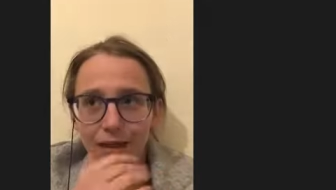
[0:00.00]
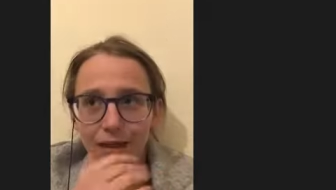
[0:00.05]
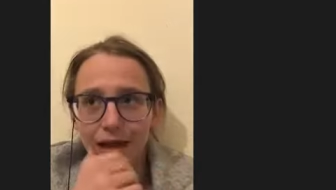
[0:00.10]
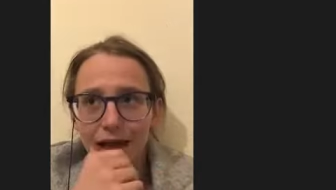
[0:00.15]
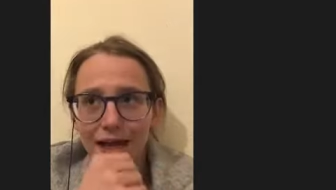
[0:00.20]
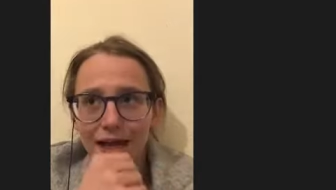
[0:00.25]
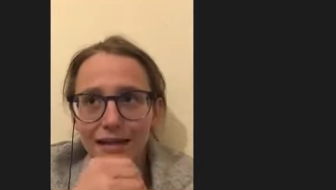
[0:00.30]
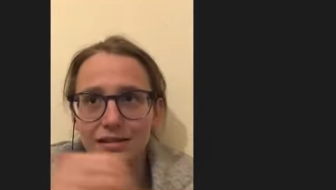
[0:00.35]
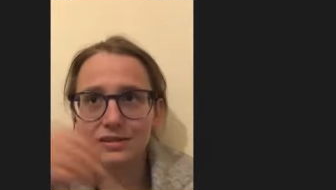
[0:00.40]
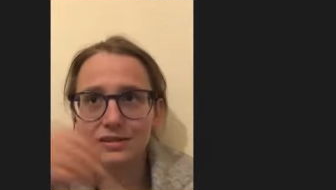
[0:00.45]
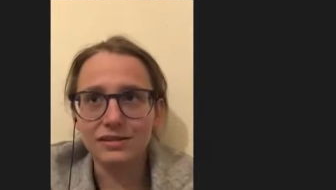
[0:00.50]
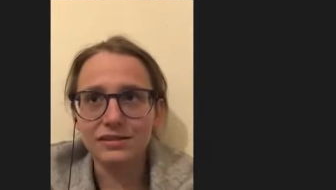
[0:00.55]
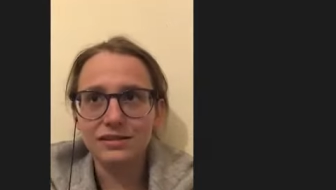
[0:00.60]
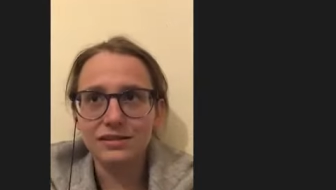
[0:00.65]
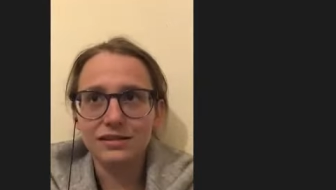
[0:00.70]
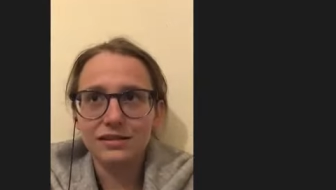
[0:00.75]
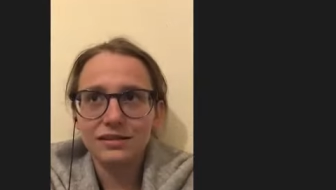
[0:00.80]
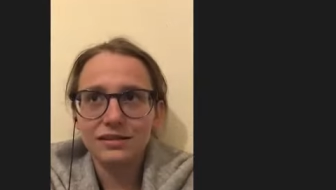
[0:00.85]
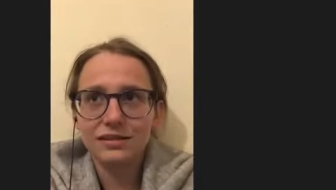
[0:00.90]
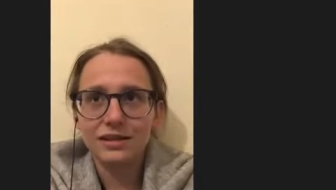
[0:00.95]
and
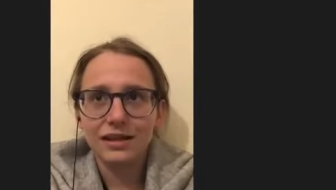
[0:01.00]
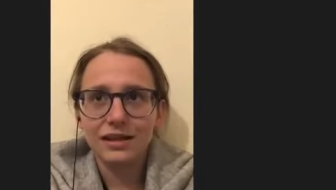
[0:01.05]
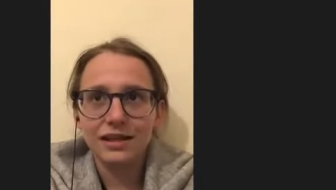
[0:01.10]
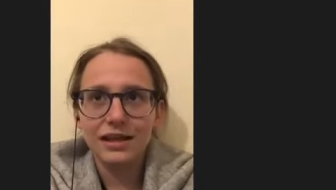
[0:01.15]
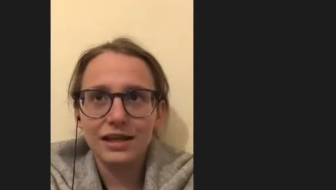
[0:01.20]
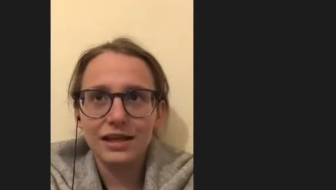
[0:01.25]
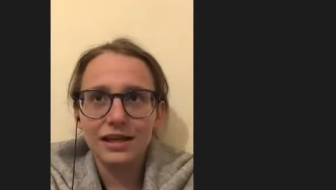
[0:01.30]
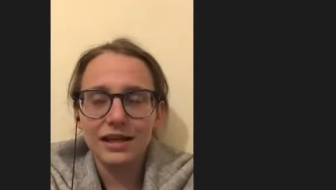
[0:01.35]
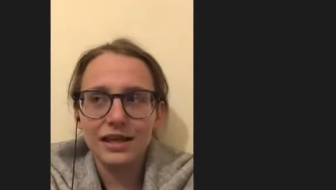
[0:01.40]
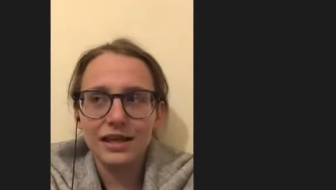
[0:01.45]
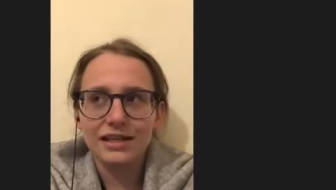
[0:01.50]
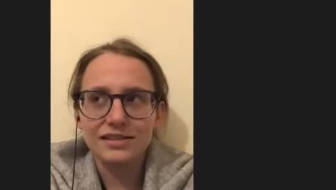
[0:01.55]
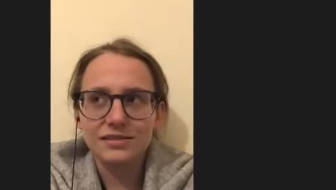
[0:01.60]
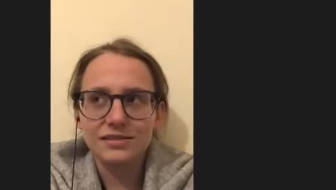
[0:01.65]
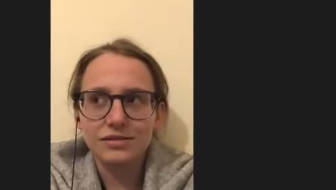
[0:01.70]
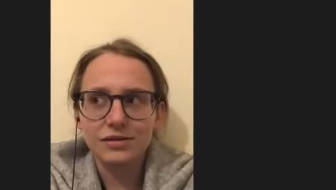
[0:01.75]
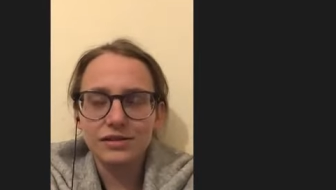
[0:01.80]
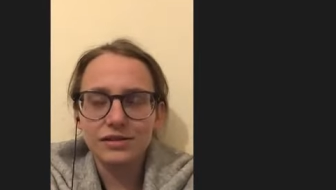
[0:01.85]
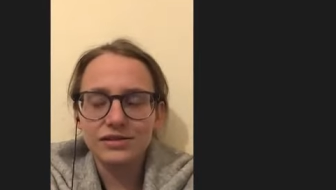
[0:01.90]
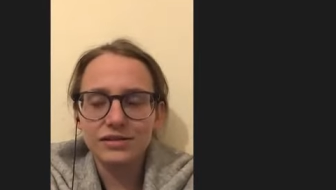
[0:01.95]
it's
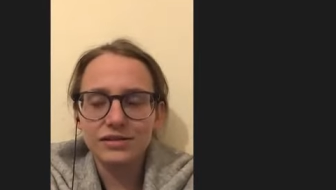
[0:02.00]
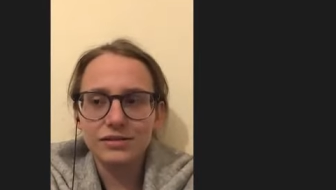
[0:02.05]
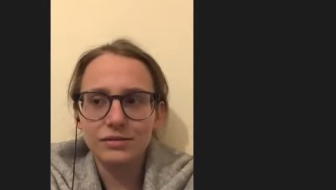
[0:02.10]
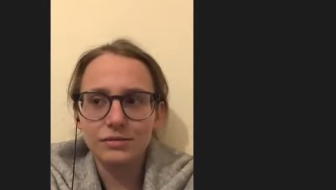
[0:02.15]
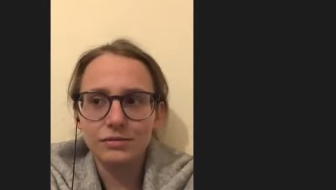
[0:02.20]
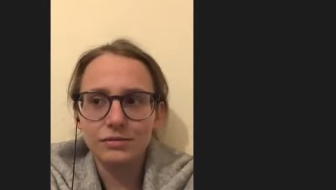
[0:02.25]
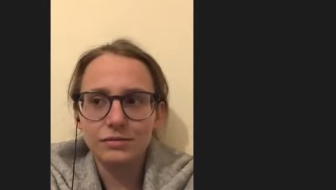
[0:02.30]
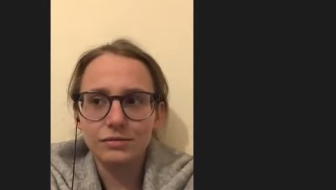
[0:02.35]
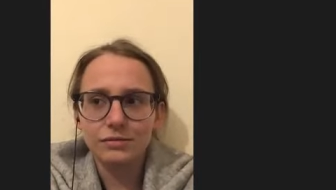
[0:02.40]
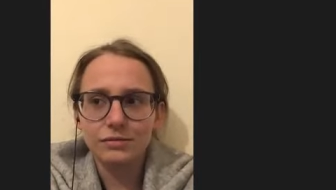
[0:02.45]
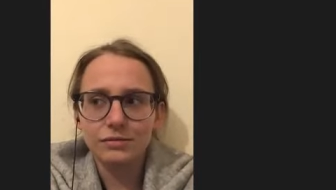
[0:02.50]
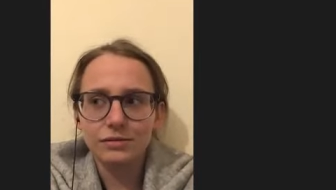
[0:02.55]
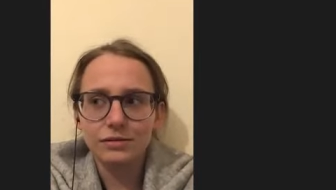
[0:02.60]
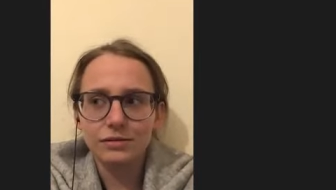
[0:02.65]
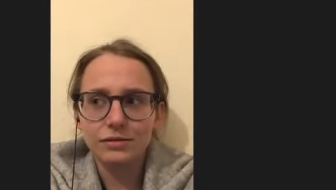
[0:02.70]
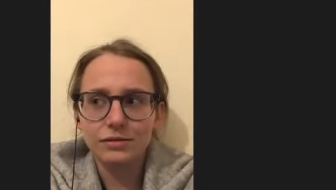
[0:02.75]
not until